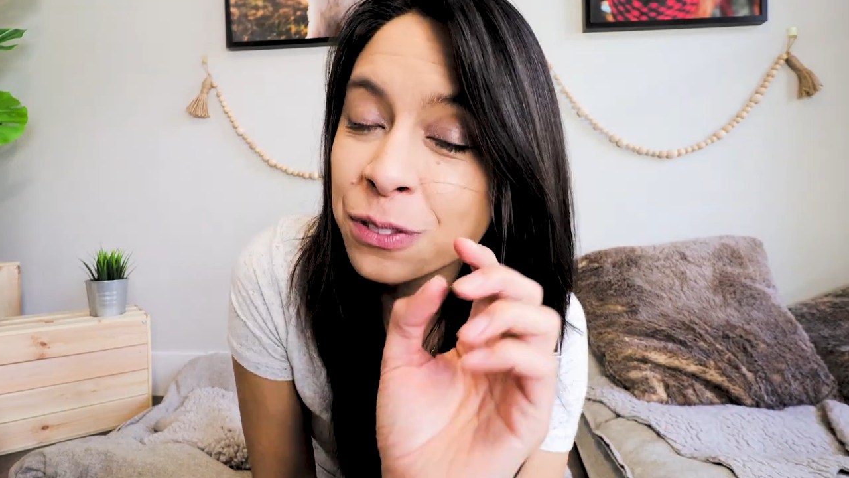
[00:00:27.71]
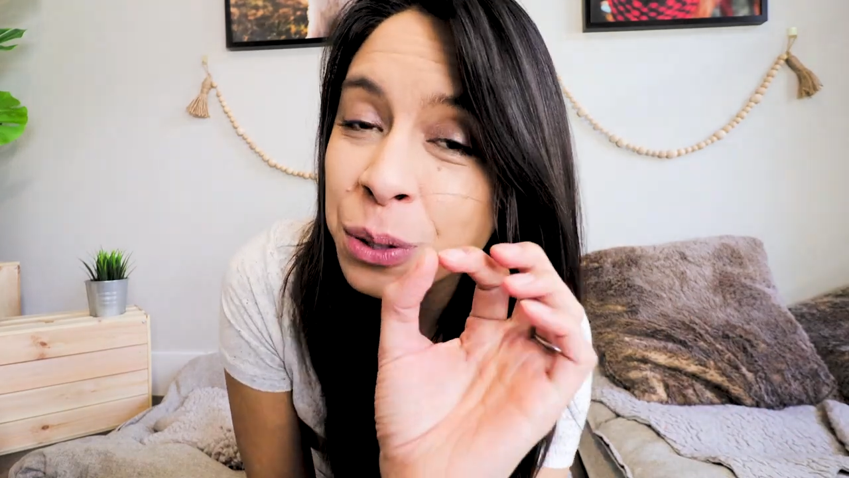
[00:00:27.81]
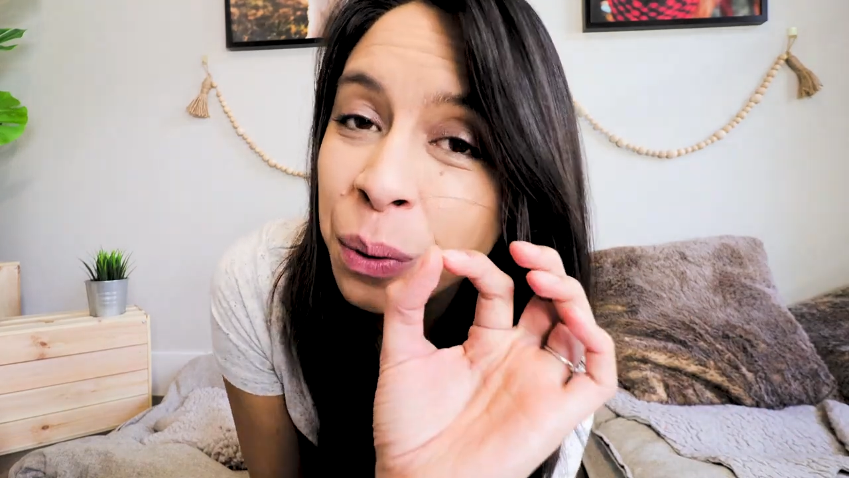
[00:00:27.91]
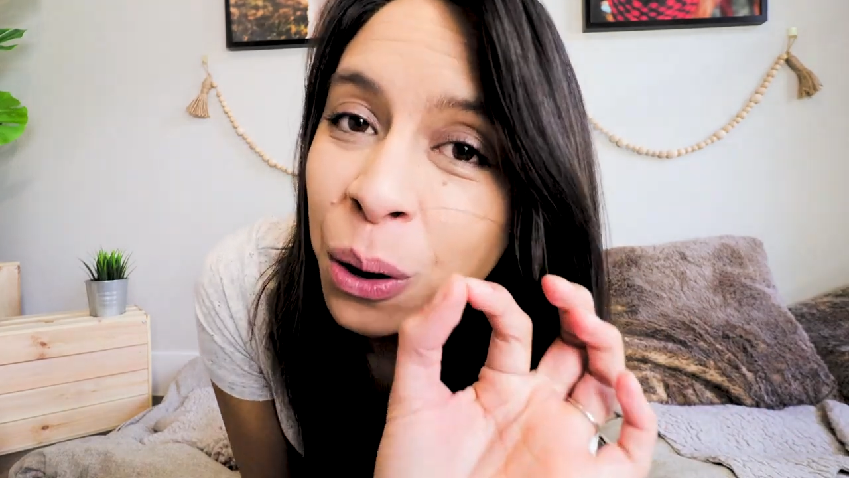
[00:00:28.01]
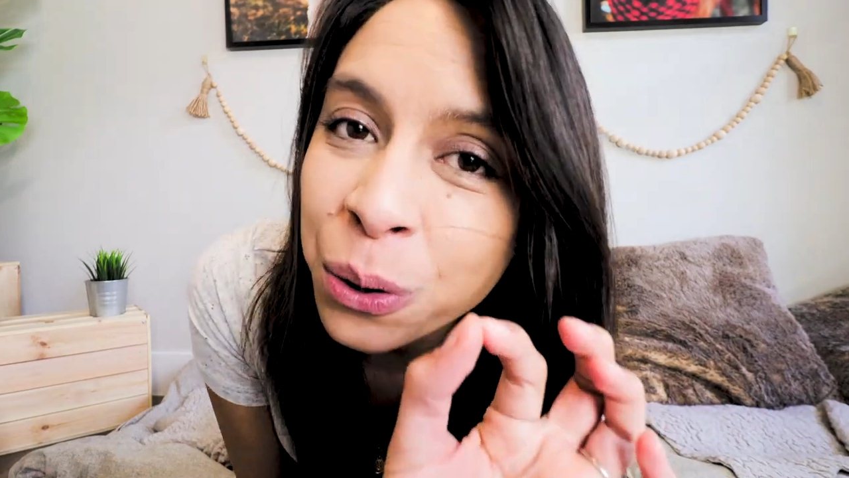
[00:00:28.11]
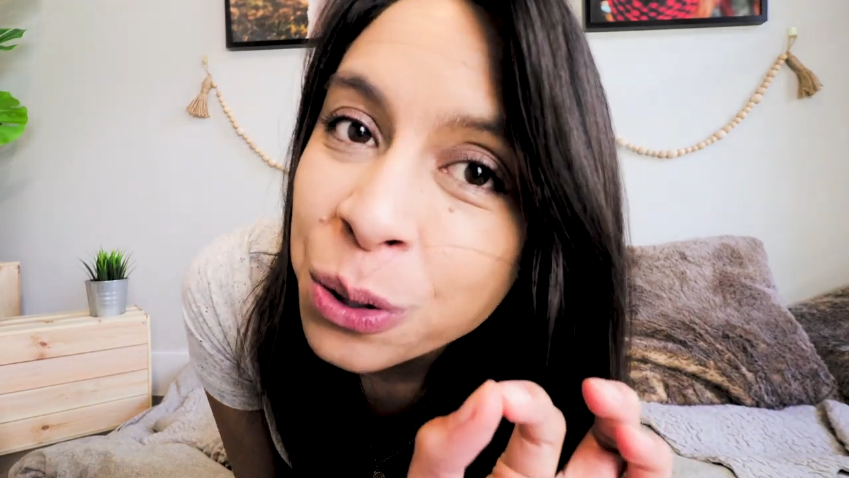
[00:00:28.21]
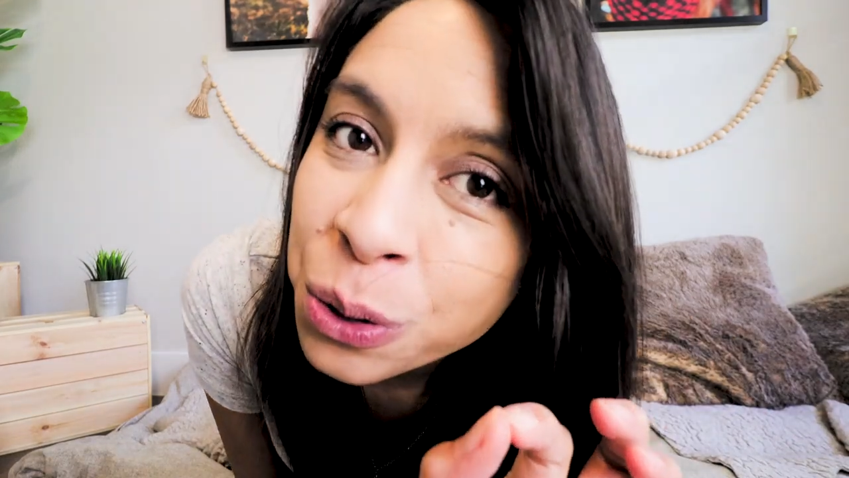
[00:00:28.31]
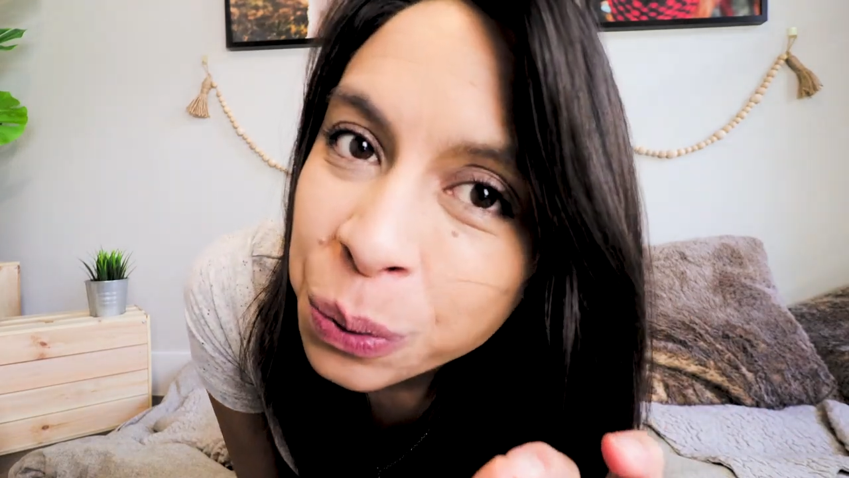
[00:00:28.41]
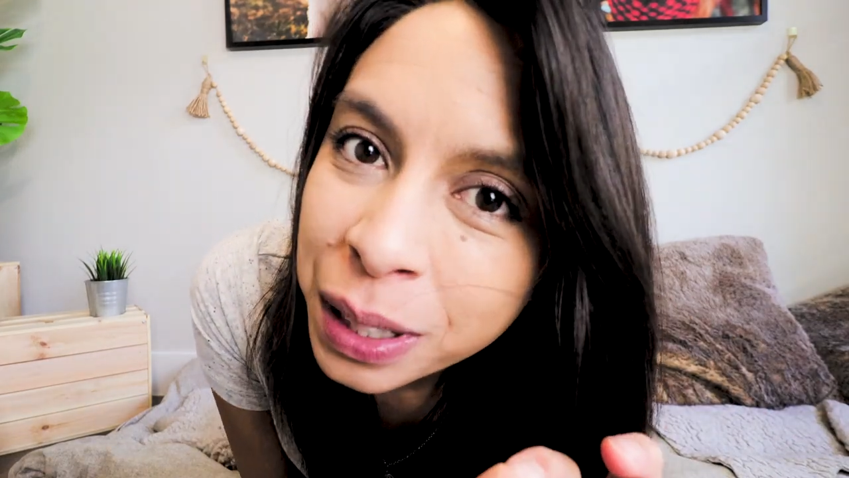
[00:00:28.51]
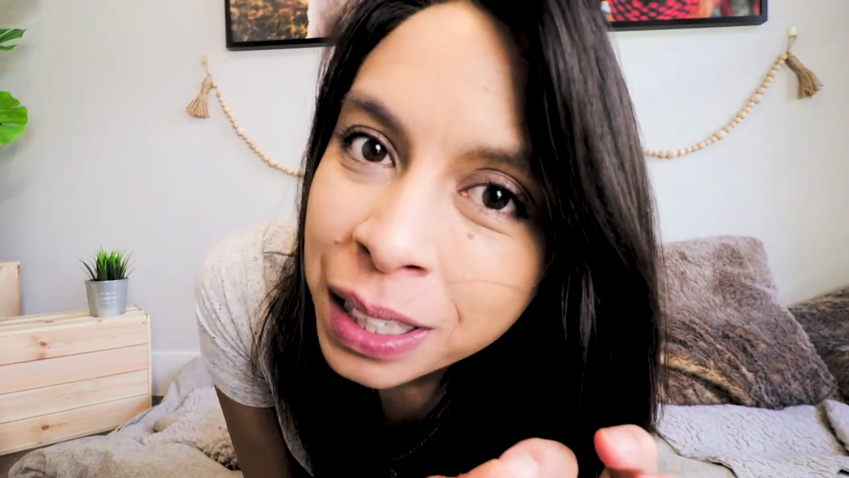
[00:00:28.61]
If you are
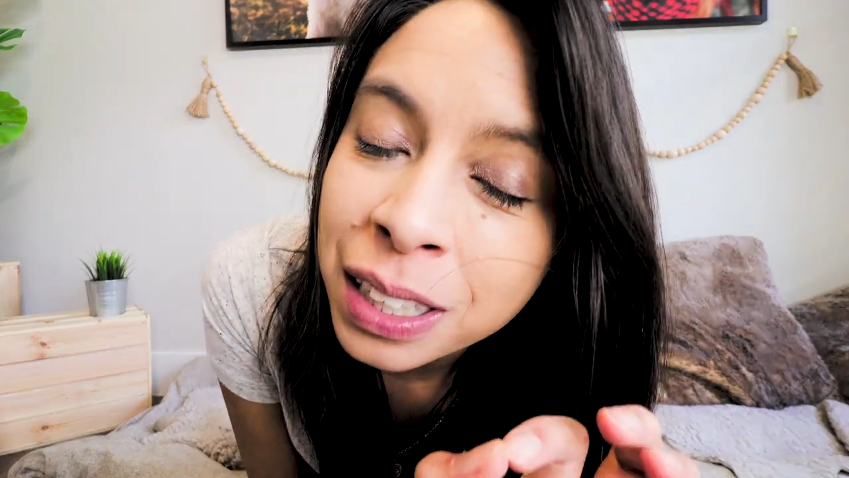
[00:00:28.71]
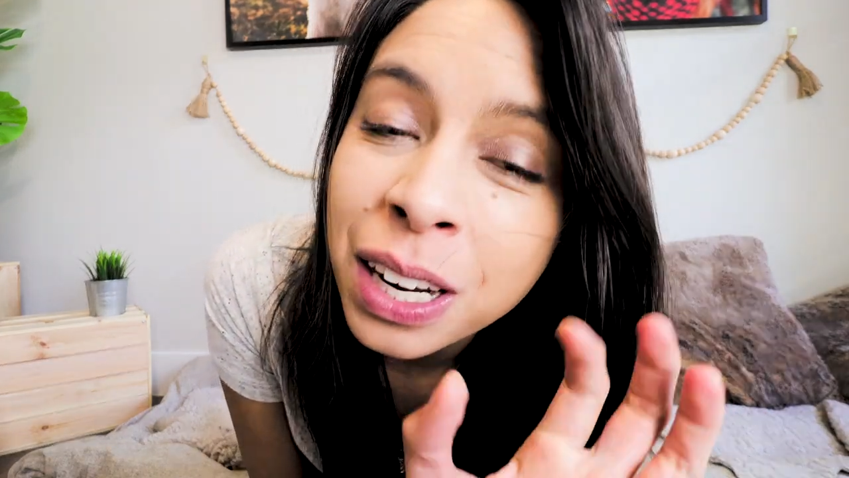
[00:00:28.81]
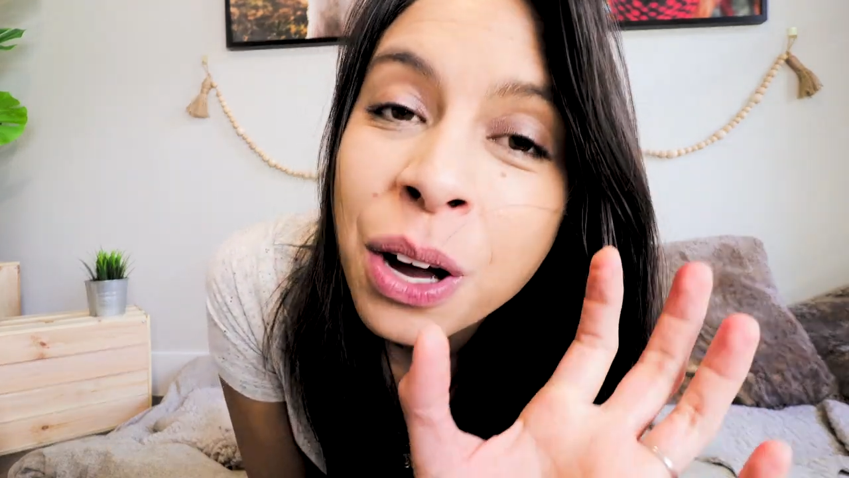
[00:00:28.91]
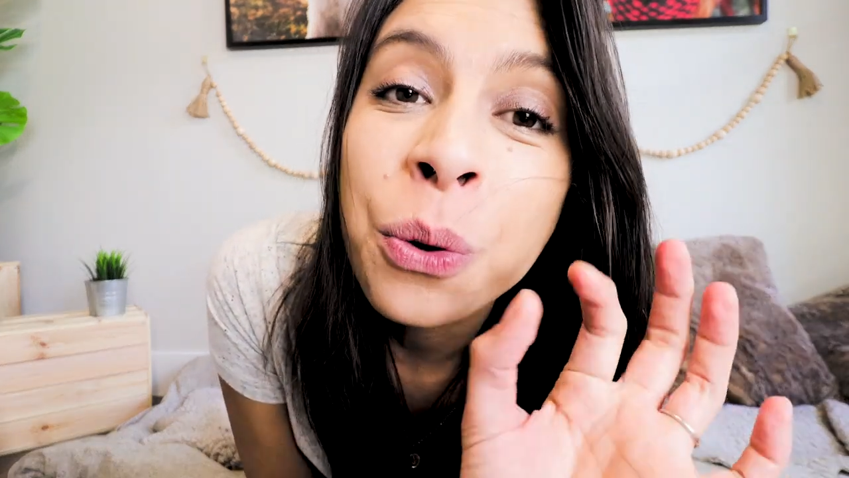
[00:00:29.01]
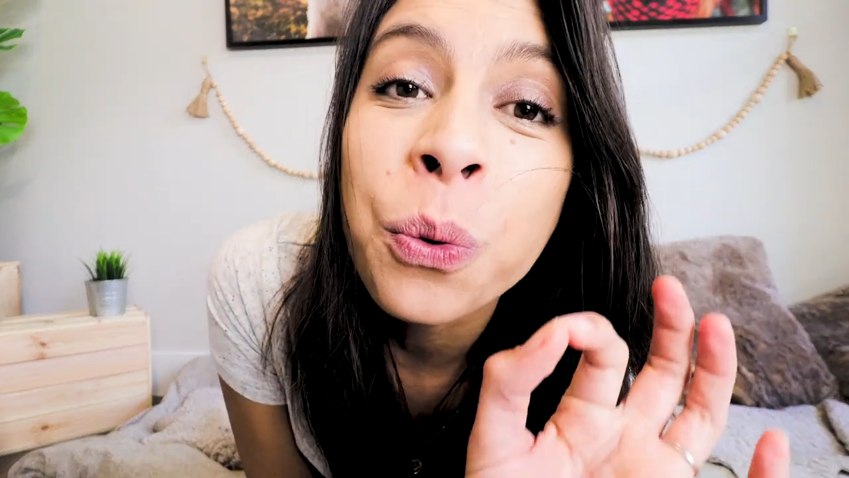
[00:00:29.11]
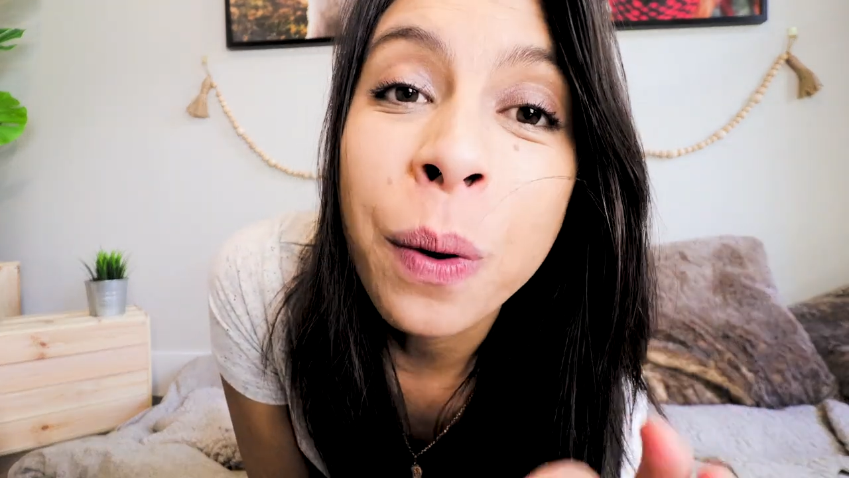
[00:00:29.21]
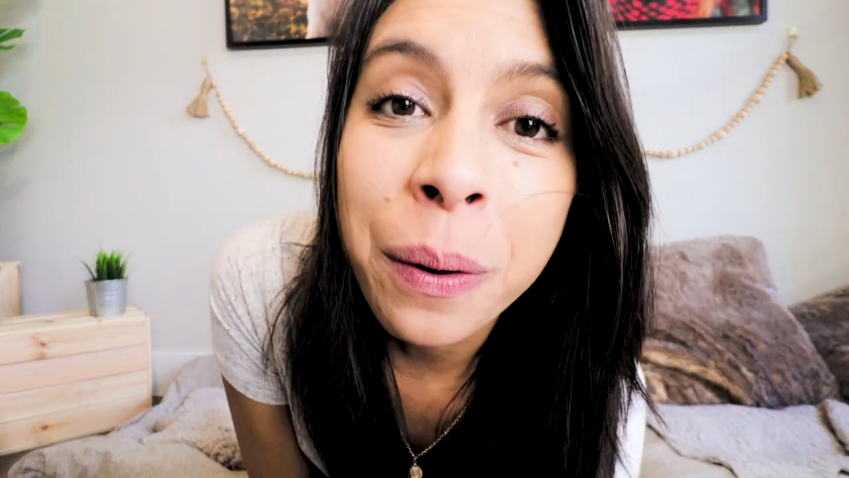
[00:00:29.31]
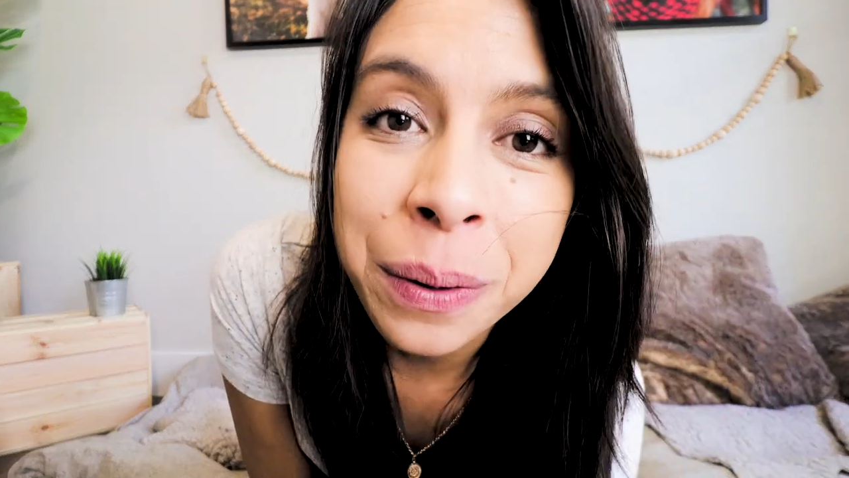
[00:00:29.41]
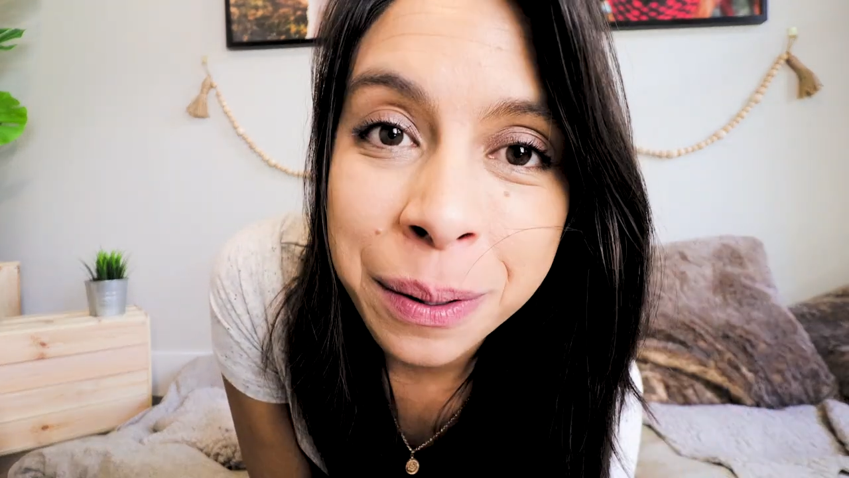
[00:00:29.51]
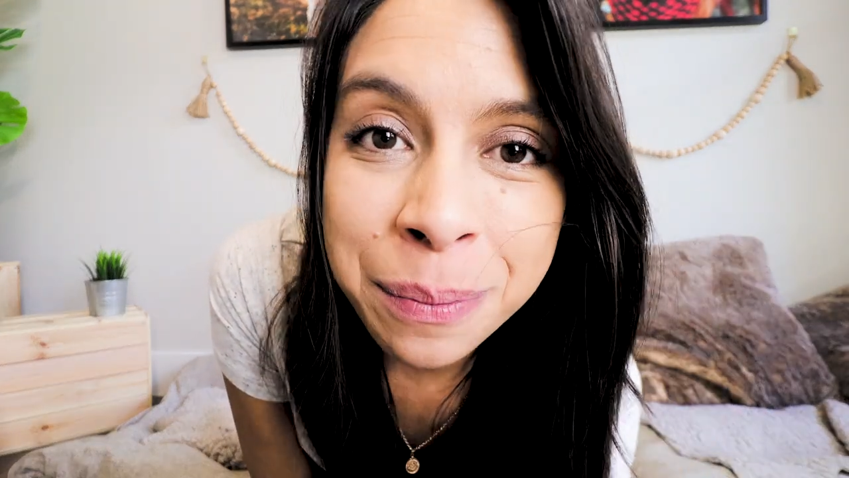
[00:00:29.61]
new here,
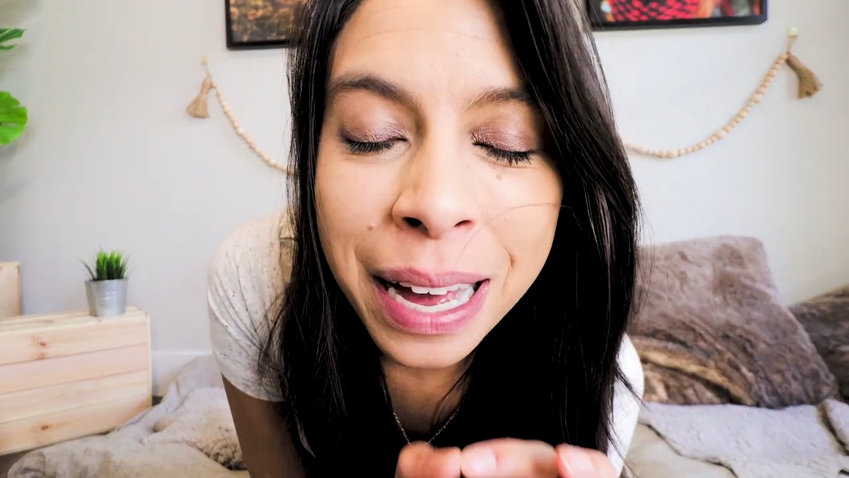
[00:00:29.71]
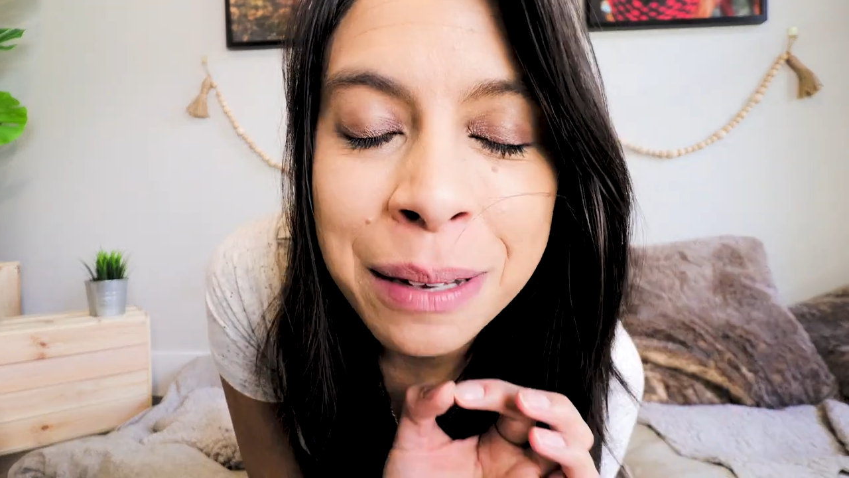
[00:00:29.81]
welcome.